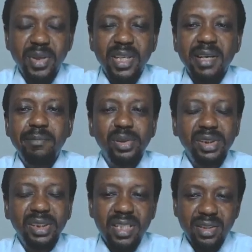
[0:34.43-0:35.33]
Peter
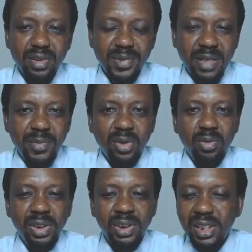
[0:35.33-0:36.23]
boasted some time
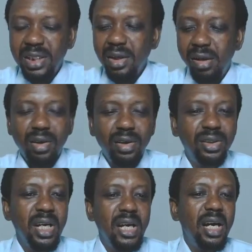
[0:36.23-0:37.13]
ago and said,
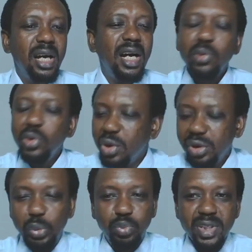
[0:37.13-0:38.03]
Lord, I will
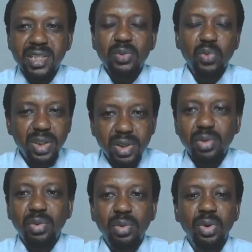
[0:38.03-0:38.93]
go to prison with
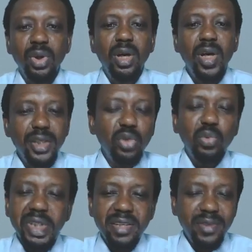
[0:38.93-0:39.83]
you. You
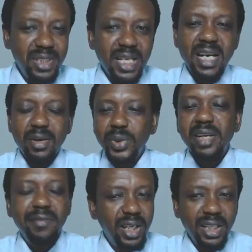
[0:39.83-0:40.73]
will never die. I will
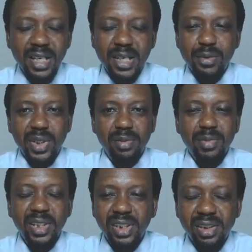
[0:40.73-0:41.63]
never allow it.
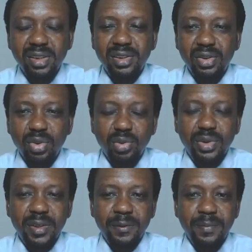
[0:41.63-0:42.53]
And Jesus
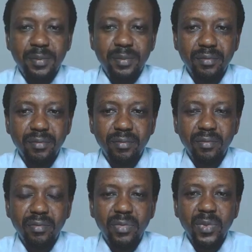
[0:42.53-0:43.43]
told him
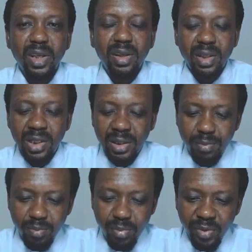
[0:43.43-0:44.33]

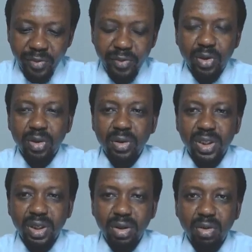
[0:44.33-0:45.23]
that before
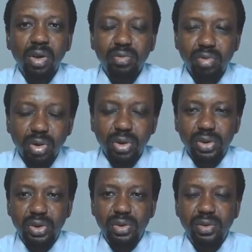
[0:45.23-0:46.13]
the call
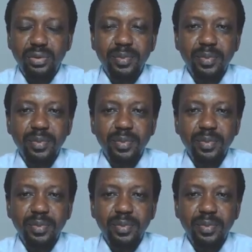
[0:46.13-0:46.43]
crows,